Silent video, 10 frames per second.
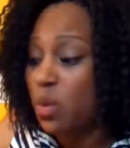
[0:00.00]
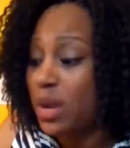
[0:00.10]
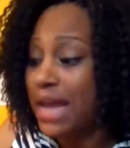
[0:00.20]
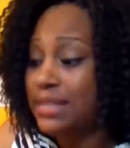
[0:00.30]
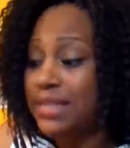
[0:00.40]

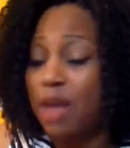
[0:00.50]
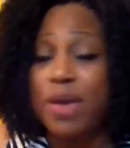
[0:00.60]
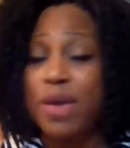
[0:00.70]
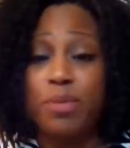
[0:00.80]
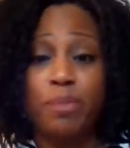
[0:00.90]
So when I
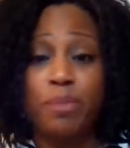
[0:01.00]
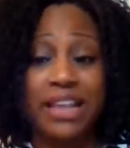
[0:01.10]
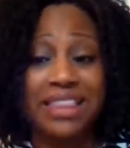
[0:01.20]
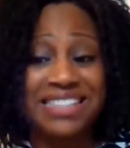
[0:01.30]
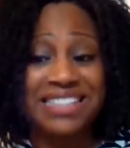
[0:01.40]
tell people to
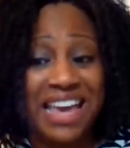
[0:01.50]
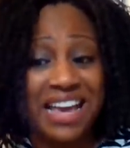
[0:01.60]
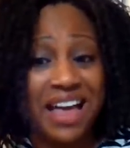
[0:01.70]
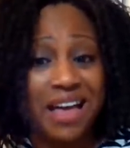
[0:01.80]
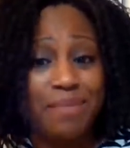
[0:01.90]
pick this
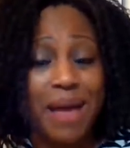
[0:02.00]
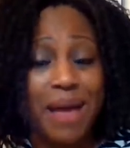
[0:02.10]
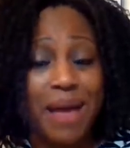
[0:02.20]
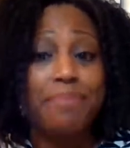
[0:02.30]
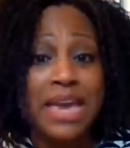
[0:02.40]
thing up,
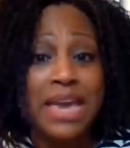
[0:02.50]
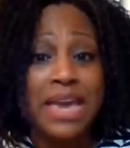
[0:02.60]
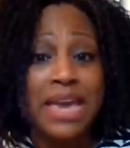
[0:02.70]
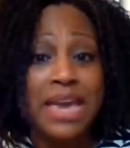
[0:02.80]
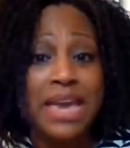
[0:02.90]
I
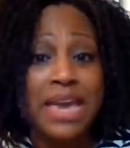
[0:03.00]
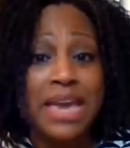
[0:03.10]
mean it.